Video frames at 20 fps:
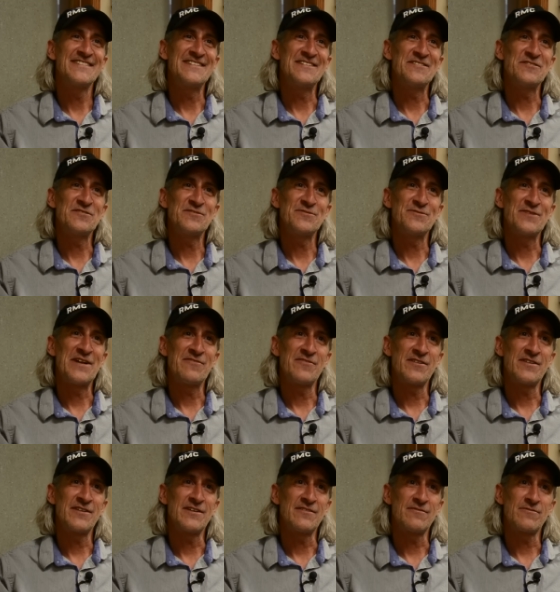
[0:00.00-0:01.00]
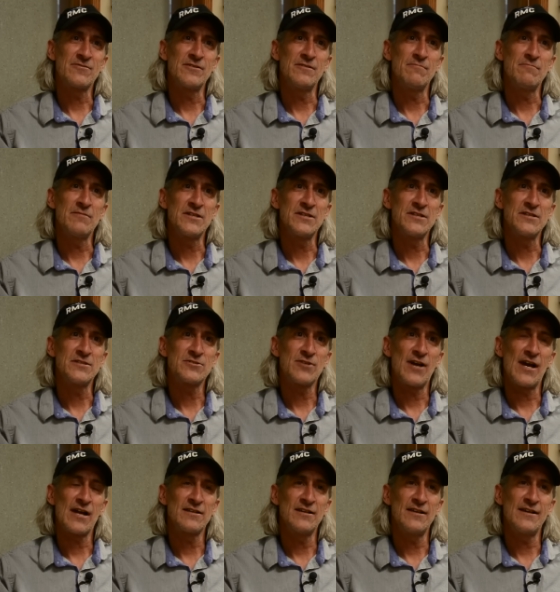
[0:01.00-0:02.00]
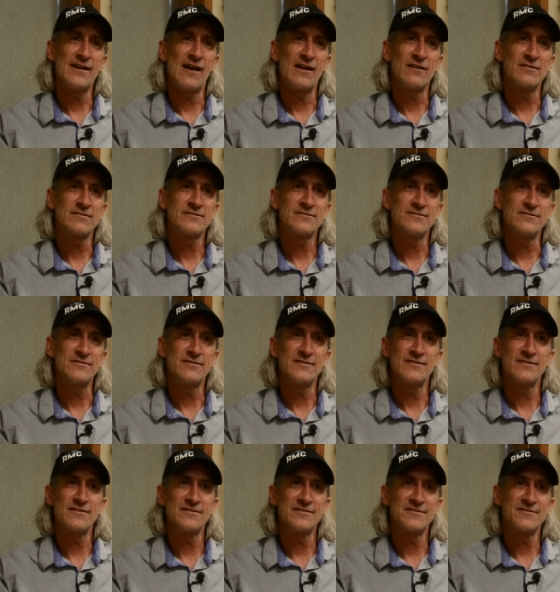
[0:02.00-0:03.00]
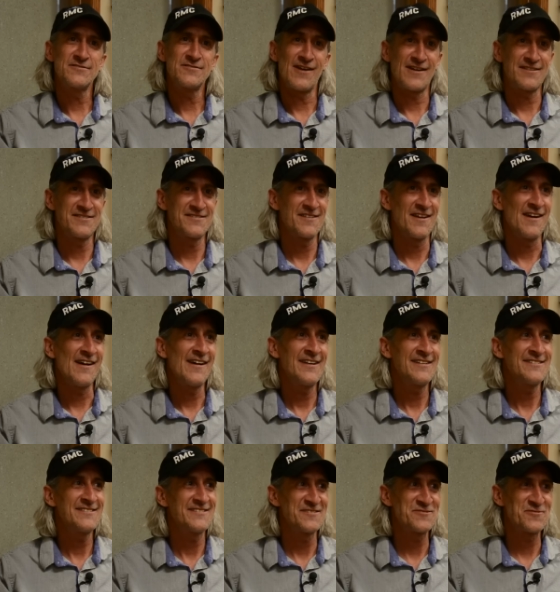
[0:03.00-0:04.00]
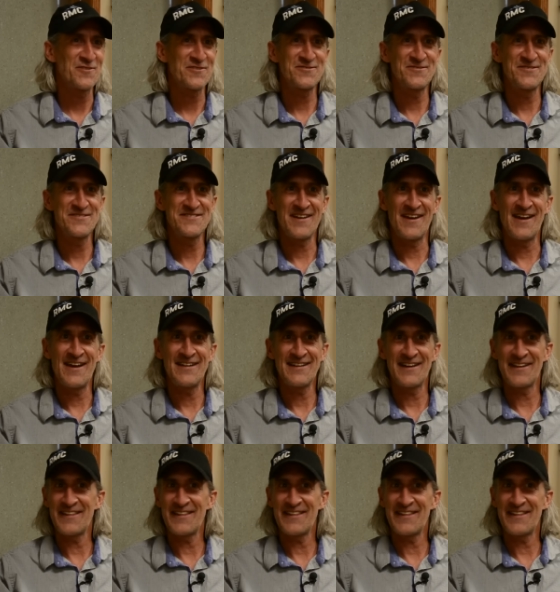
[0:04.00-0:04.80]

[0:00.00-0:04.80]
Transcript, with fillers: you know, you're doing everything from the track layout to the track design to the structure design.